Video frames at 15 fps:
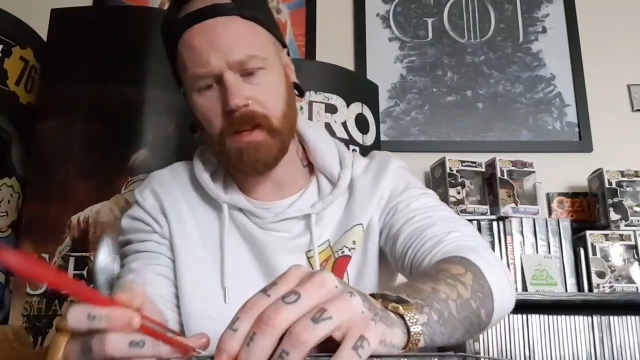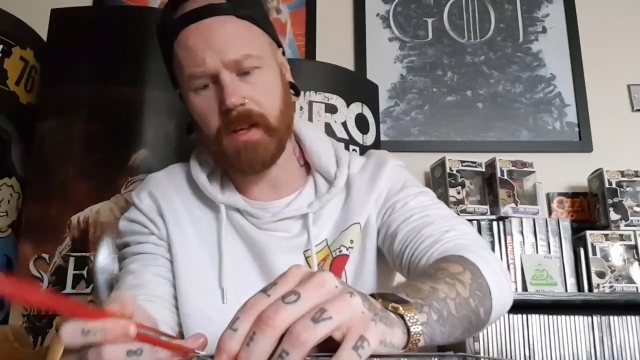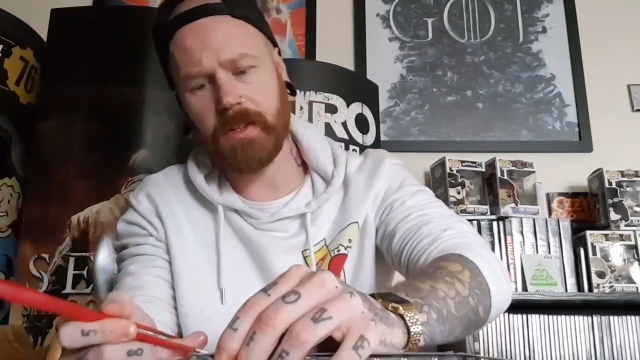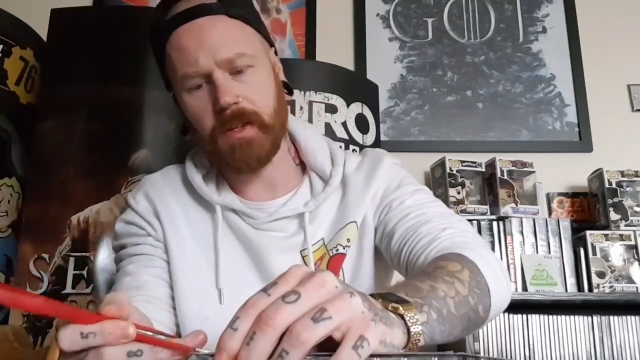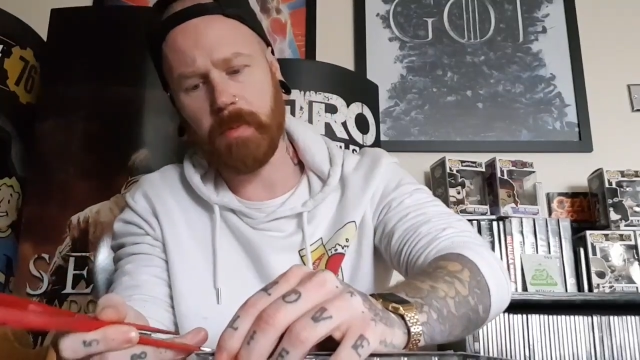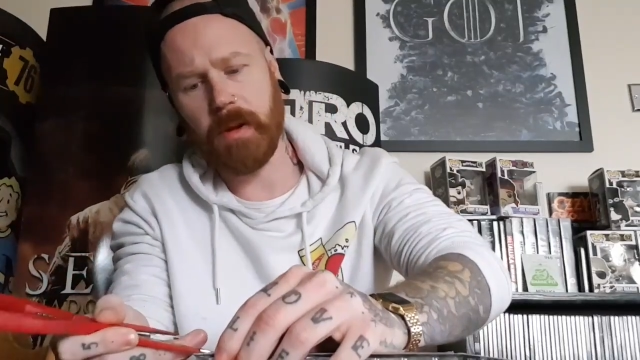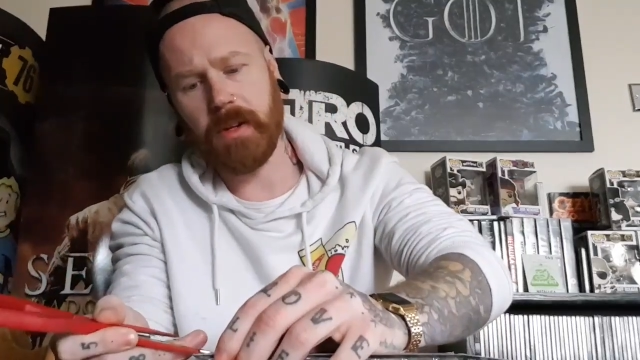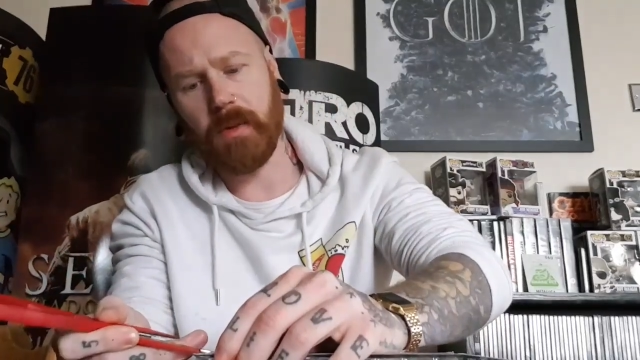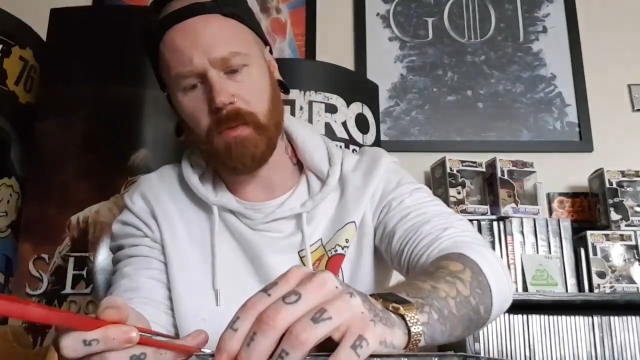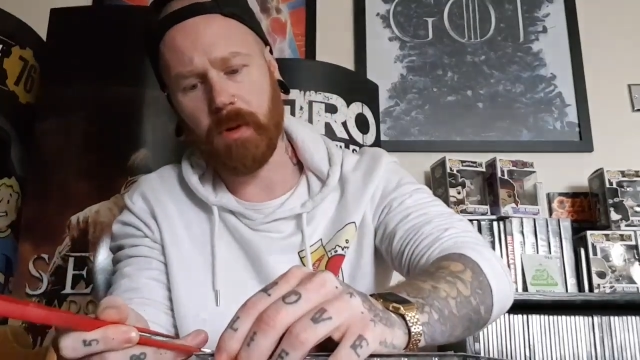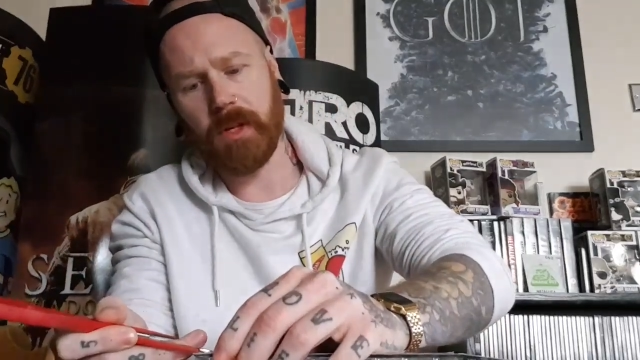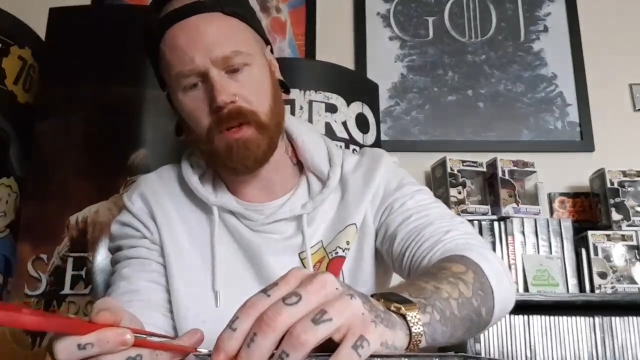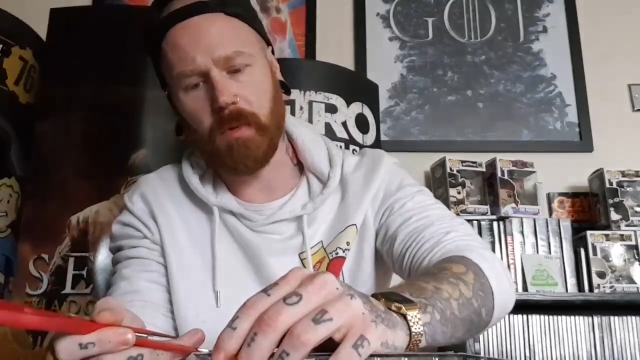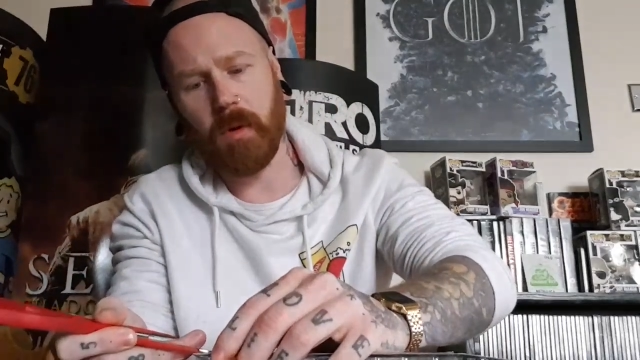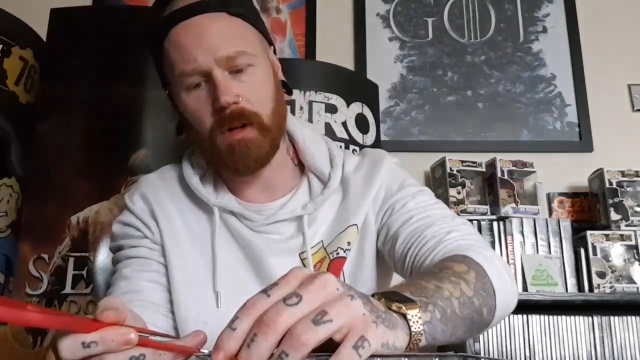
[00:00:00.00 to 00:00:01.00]
depending
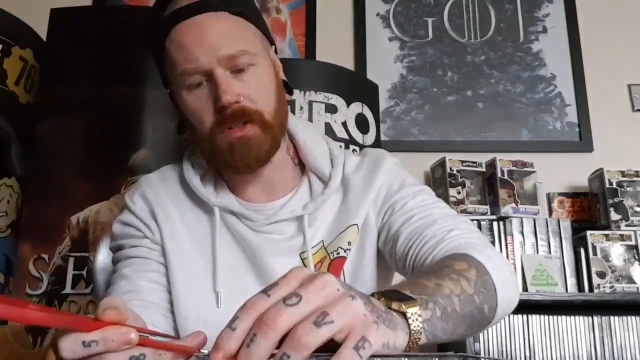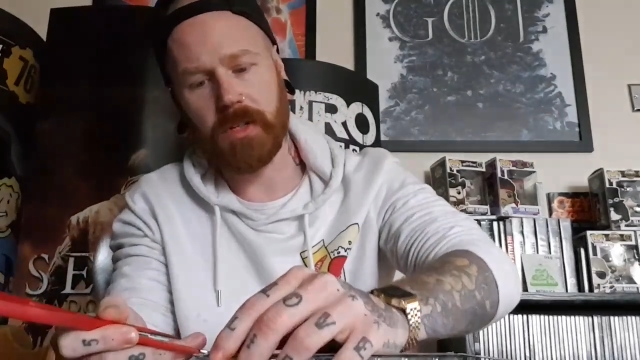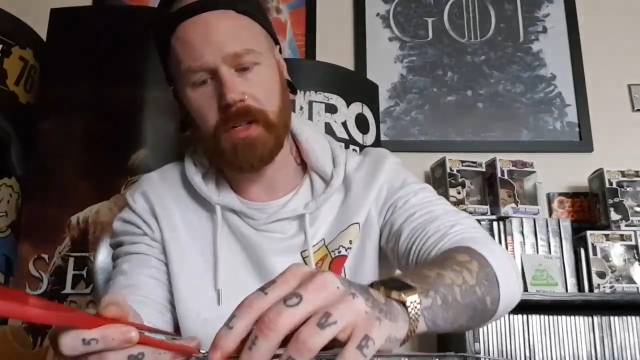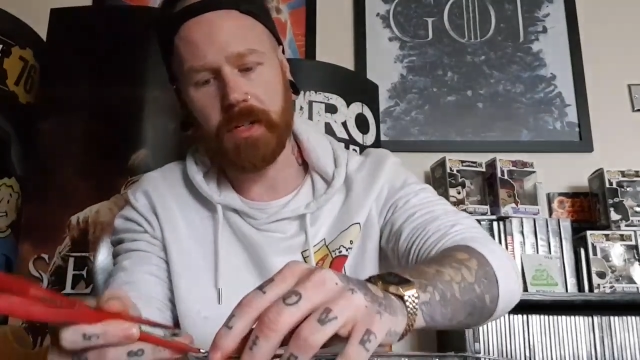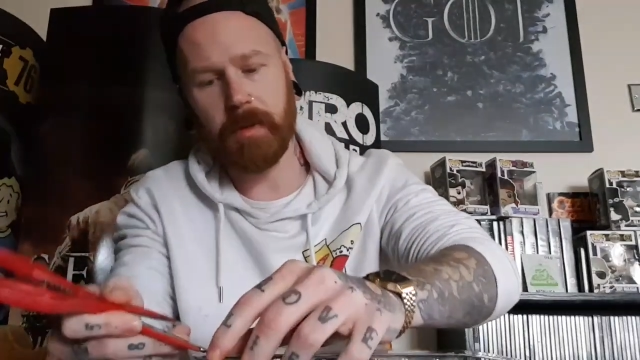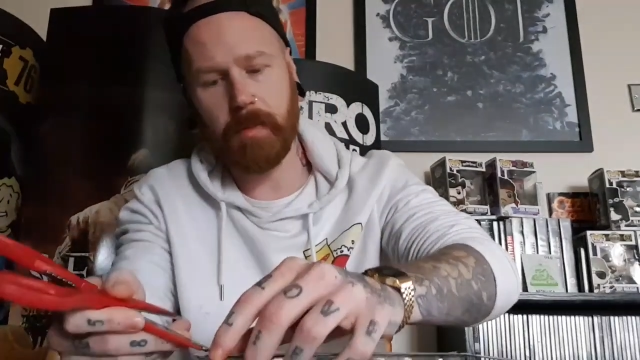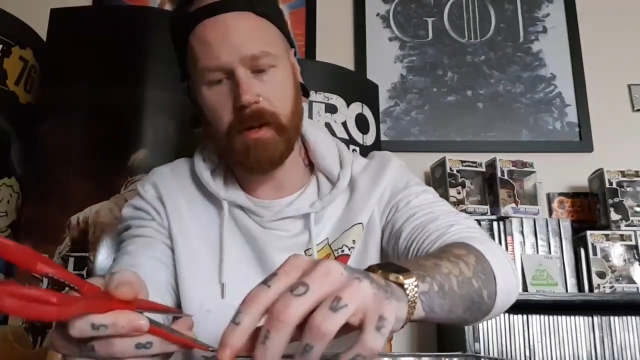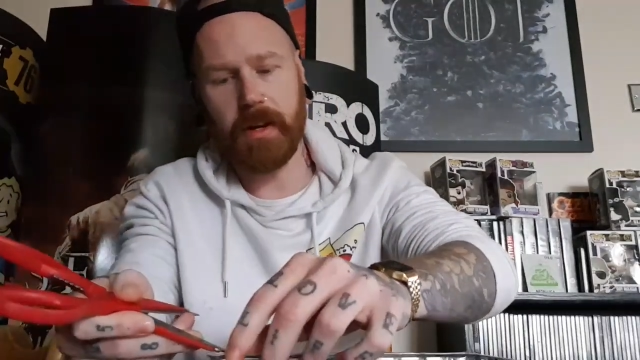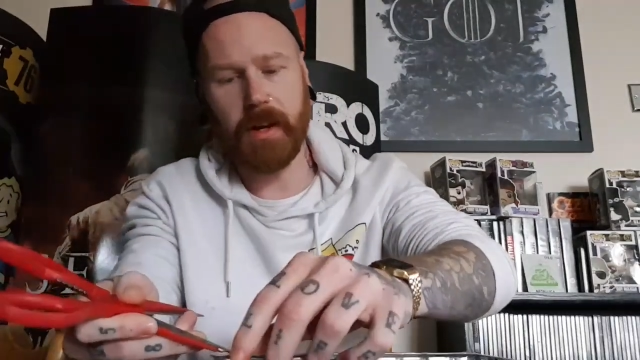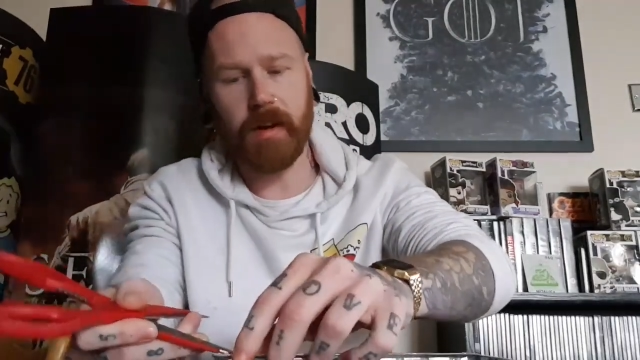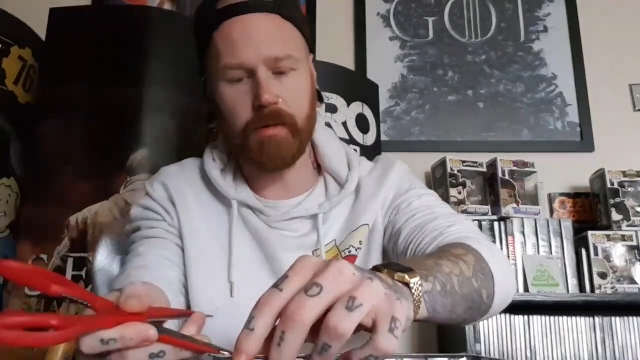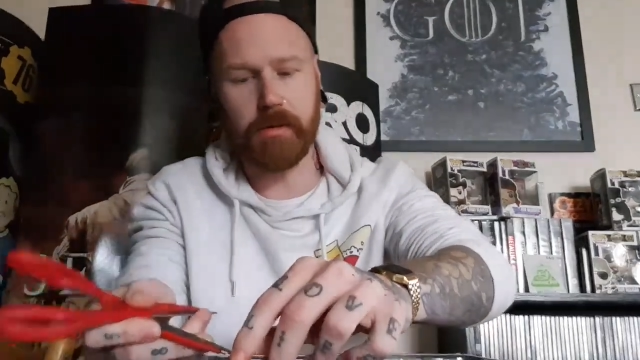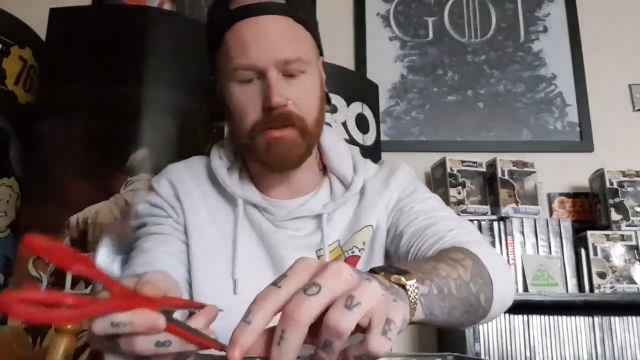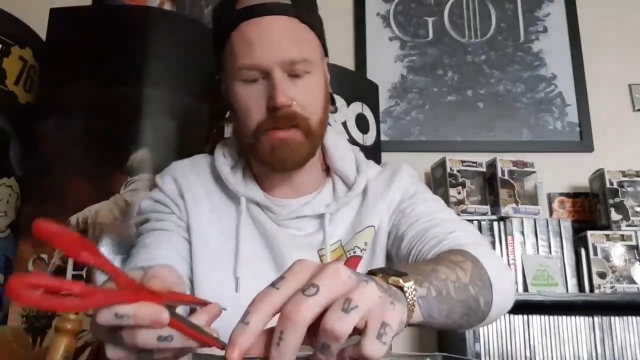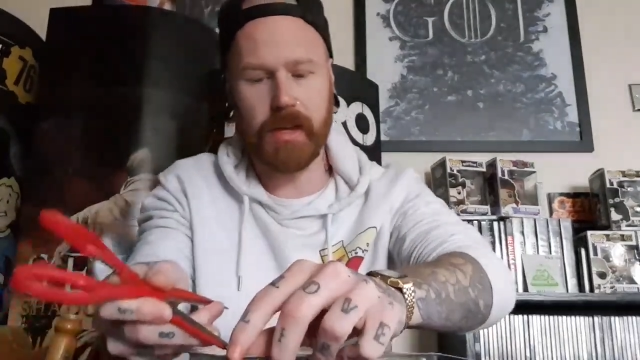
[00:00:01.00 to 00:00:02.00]
what you're watching, depending
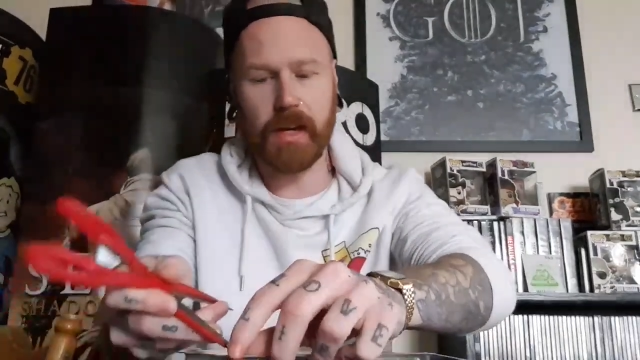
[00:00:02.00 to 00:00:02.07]
how good